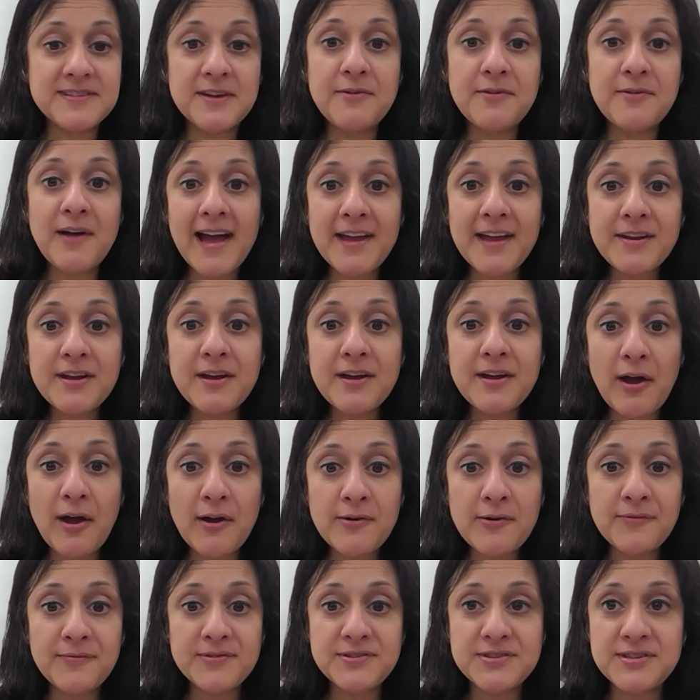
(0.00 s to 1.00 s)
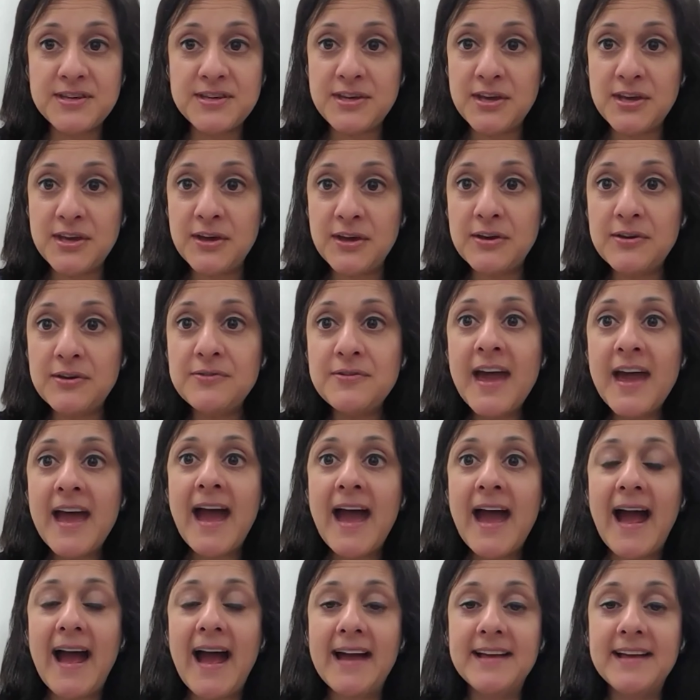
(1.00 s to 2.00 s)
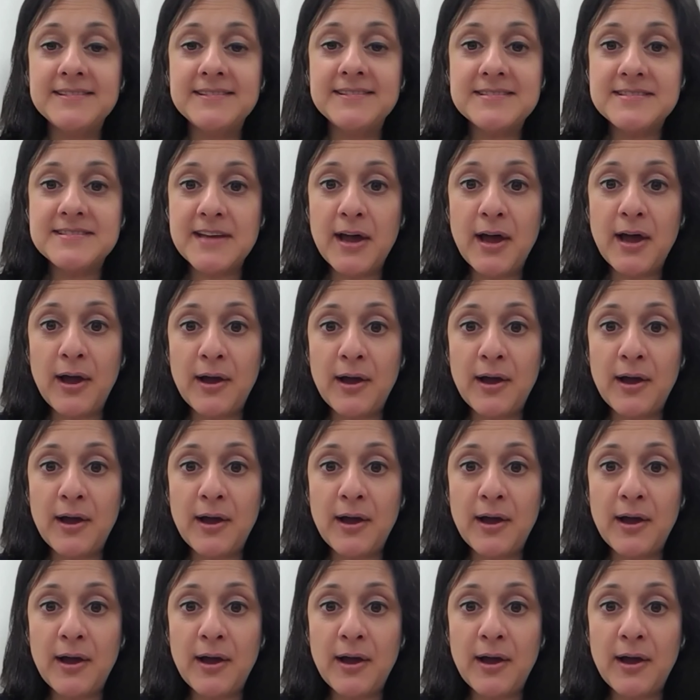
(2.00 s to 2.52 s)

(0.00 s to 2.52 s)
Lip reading: So Anna, over to you, and